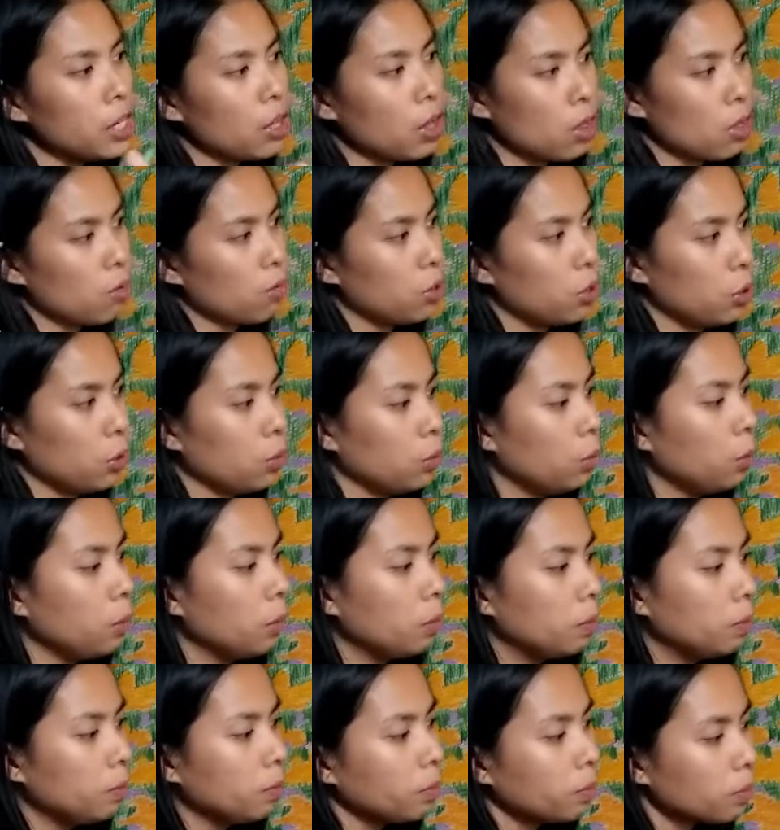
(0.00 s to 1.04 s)
through
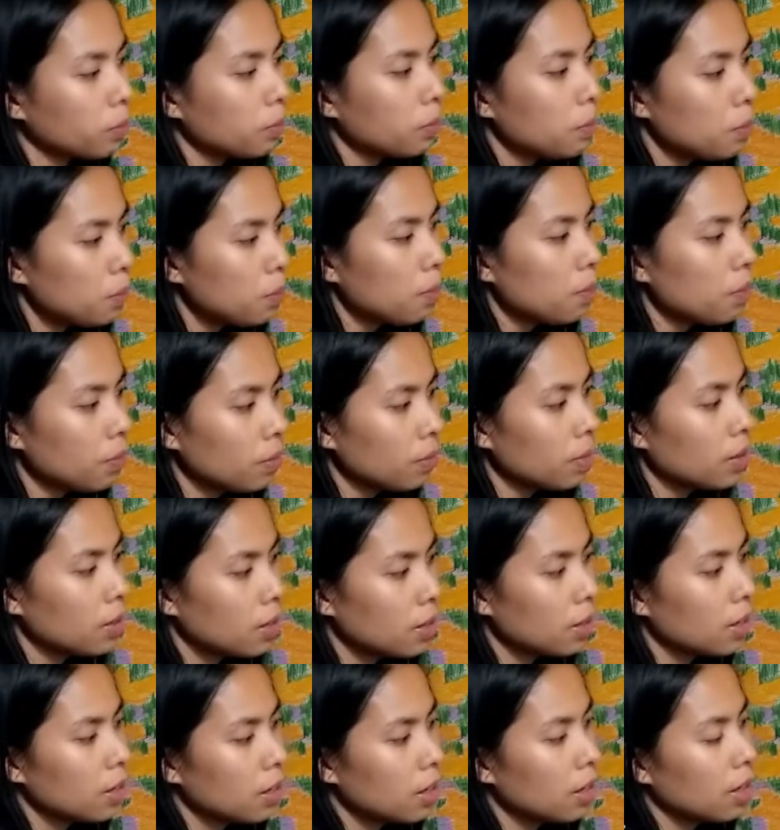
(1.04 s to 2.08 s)

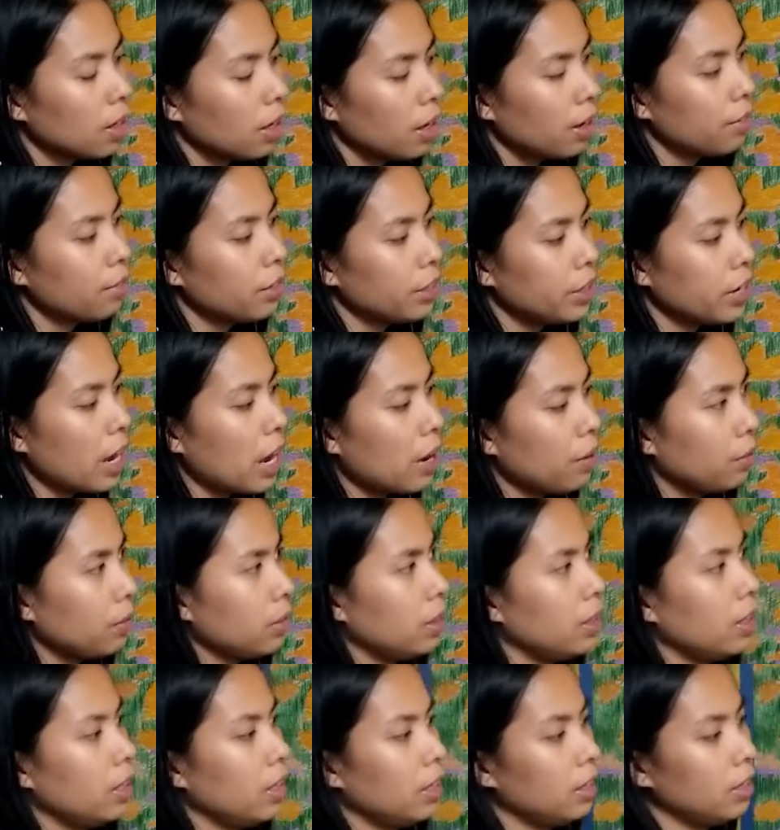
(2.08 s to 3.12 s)
every now
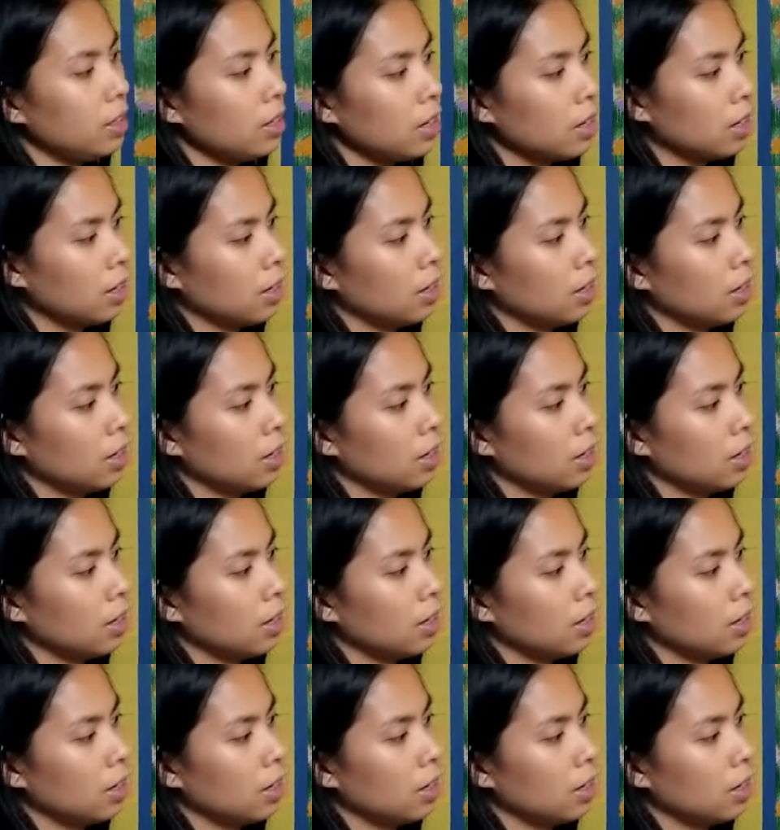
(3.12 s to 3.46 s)
and then,